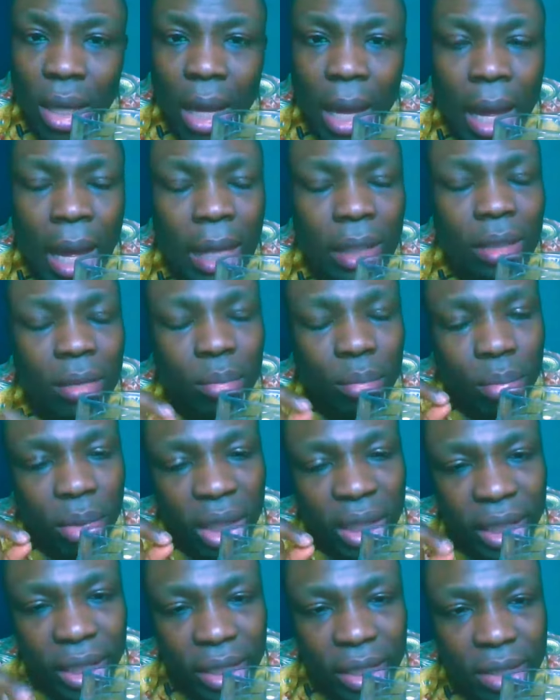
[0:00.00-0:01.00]
And
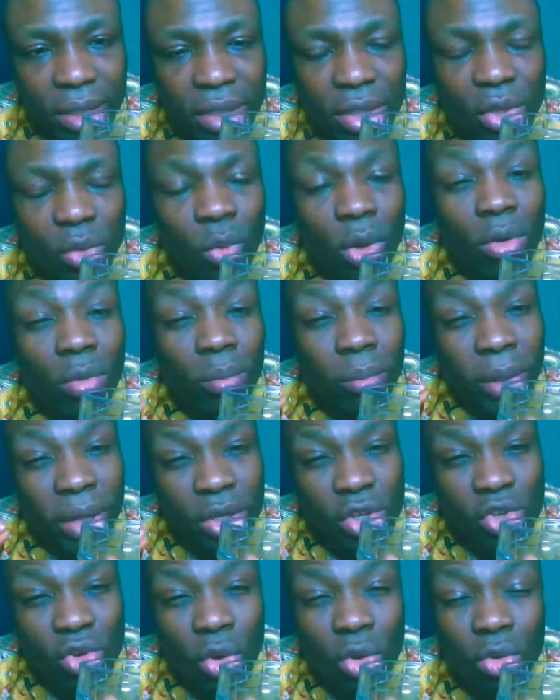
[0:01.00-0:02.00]
please, you want to make
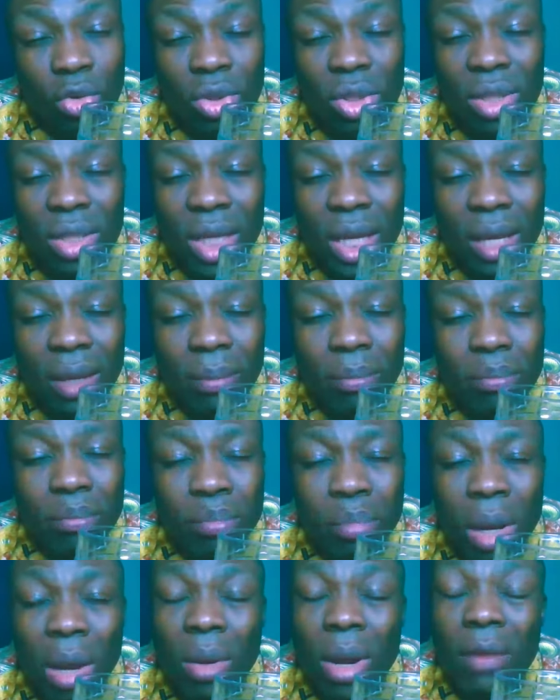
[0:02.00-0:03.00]
sure you say
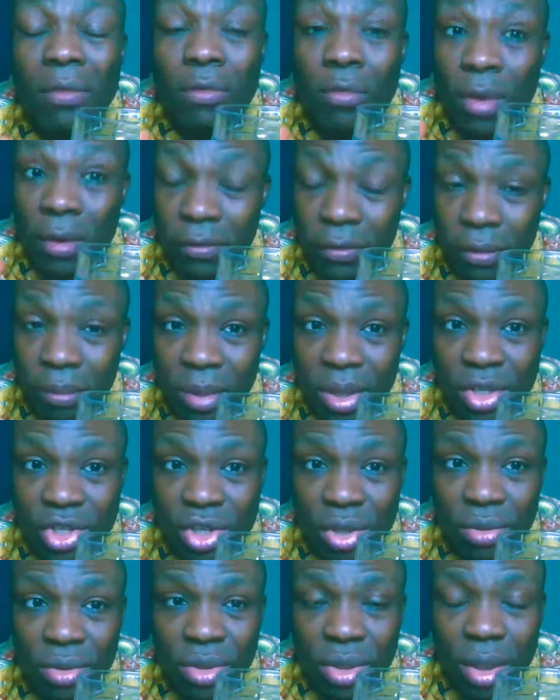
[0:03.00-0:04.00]
powerful
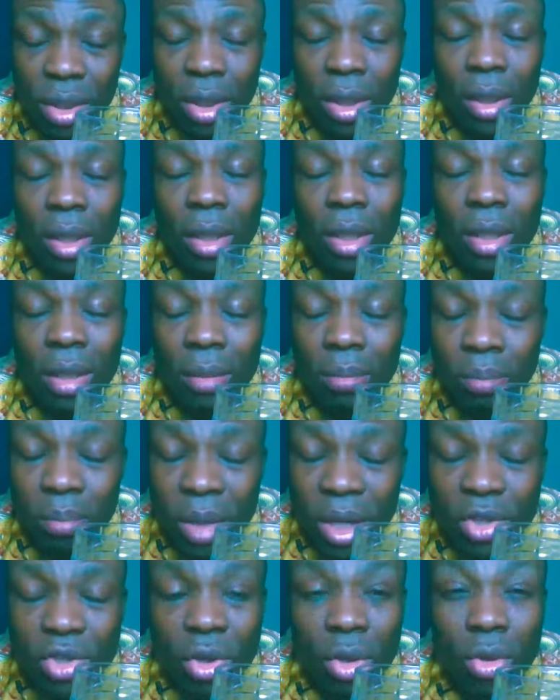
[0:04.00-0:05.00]
affirmations.
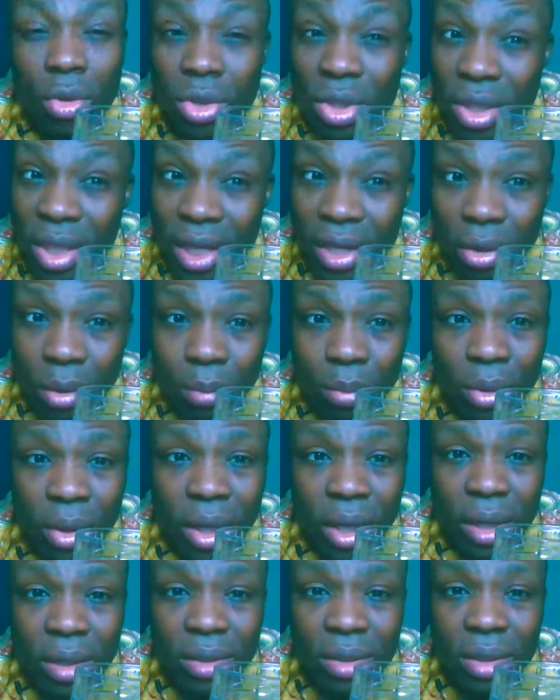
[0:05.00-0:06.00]
Make sure you say your
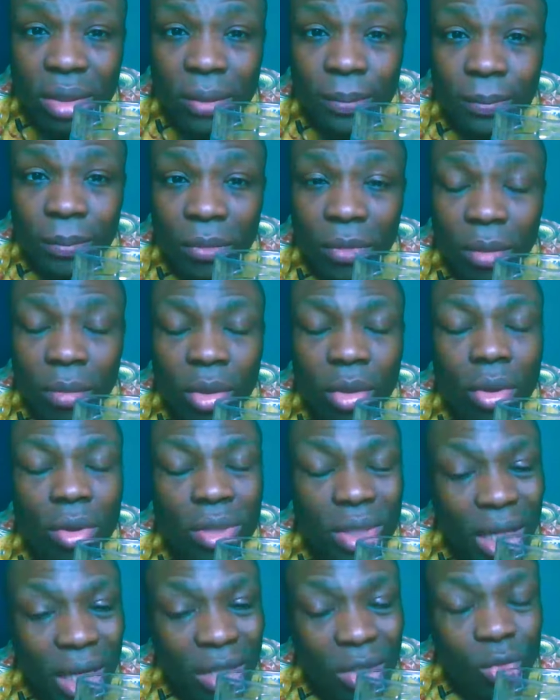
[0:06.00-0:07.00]
prayers,
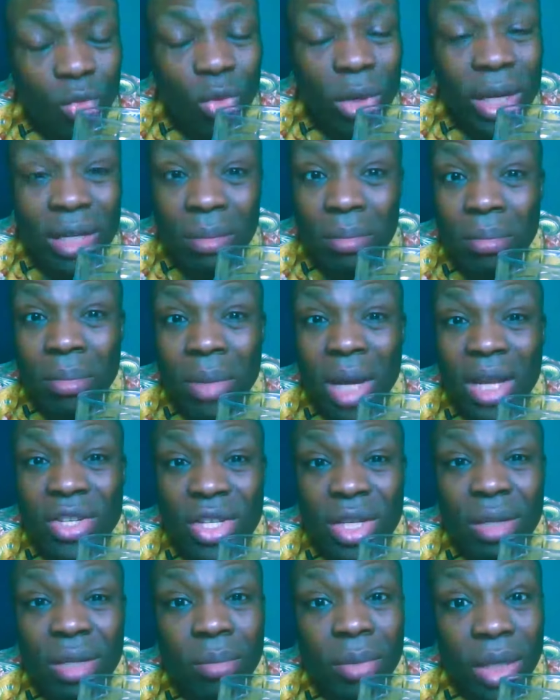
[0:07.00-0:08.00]
because that's where the
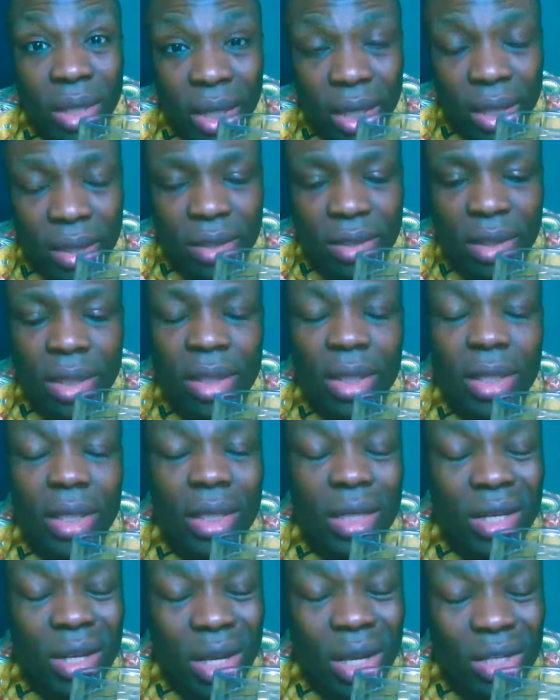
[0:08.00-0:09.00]
magic begins.
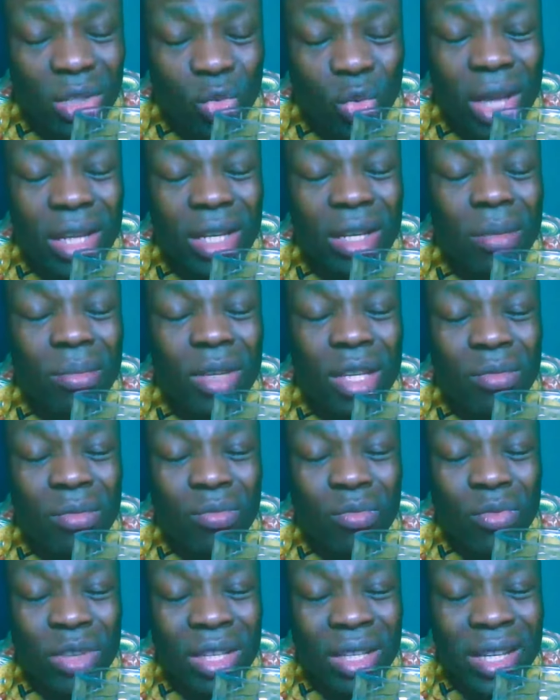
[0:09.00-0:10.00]
That's where
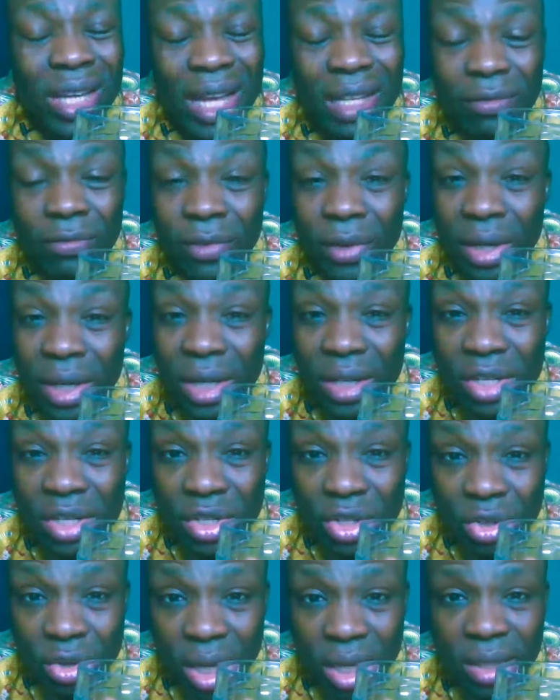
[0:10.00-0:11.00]
it gets very
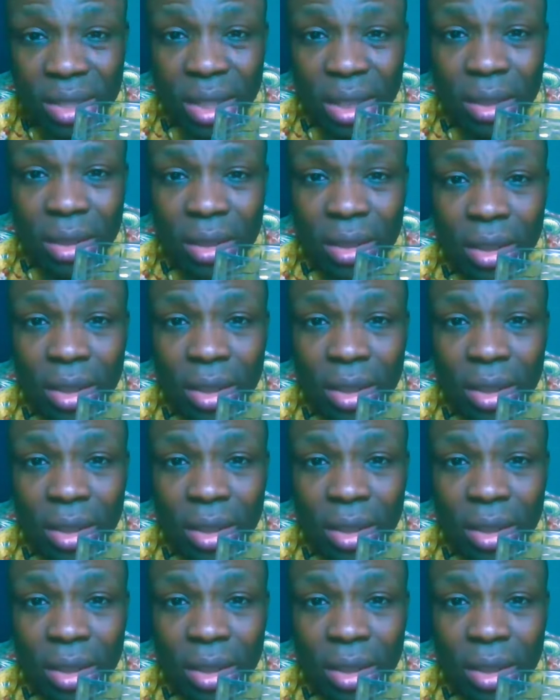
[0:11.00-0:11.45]
interesting.